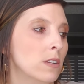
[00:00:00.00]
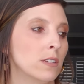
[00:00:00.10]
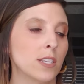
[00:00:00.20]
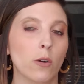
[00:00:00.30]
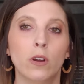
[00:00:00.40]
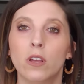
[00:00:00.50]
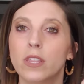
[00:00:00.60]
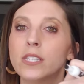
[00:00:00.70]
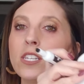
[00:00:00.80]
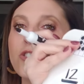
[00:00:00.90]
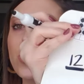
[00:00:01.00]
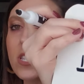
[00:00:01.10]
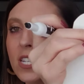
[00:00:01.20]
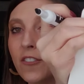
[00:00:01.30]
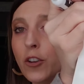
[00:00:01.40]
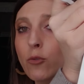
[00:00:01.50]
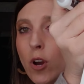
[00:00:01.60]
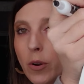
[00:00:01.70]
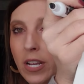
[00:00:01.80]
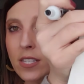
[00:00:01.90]
So this is just if you
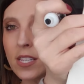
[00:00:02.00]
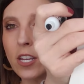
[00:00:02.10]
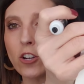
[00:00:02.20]
notice that